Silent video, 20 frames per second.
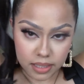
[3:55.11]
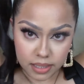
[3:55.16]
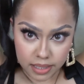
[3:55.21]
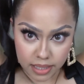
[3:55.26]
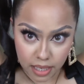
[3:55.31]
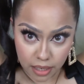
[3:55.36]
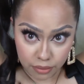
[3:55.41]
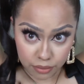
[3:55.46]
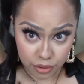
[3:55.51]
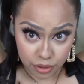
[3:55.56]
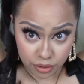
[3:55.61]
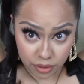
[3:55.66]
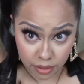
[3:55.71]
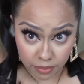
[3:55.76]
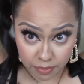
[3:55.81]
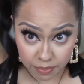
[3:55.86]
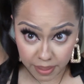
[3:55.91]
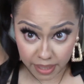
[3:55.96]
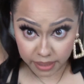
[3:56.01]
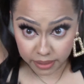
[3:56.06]
down to the
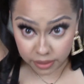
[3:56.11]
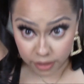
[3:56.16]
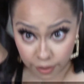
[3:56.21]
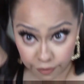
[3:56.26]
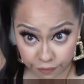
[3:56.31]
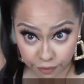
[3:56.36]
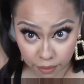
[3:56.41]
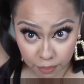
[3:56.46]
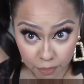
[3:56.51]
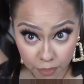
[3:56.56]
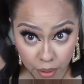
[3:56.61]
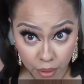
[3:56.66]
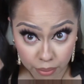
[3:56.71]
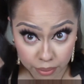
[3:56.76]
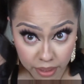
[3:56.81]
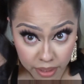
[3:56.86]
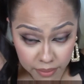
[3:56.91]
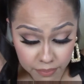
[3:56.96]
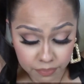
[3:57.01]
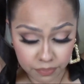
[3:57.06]
base of your pony.